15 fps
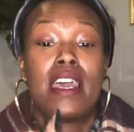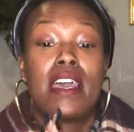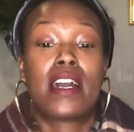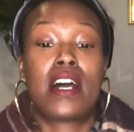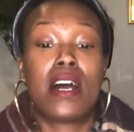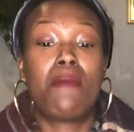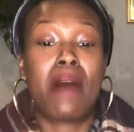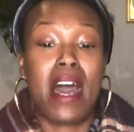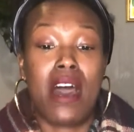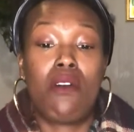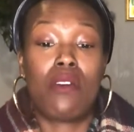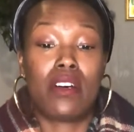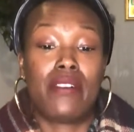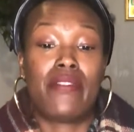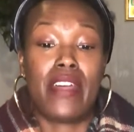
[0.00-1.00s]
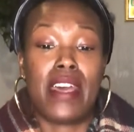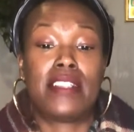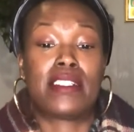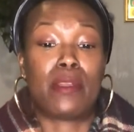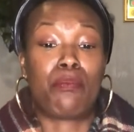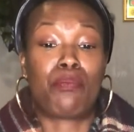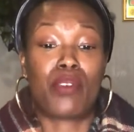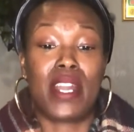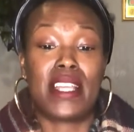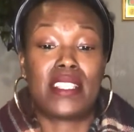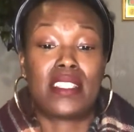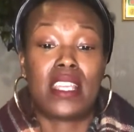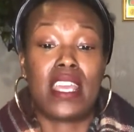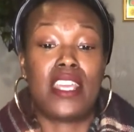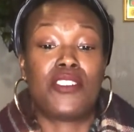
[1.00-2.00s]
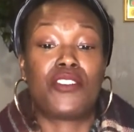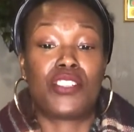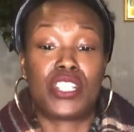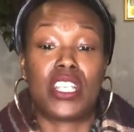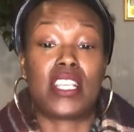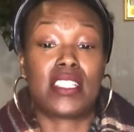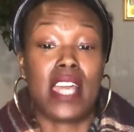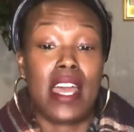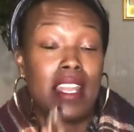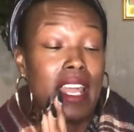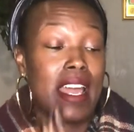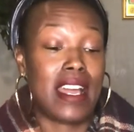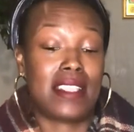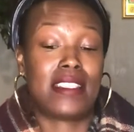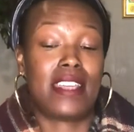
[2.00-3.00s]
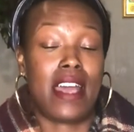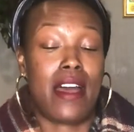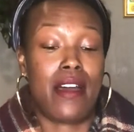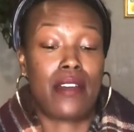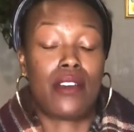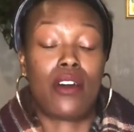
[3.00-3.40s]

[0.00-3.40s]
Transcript: Come out of that depressed energy. Because I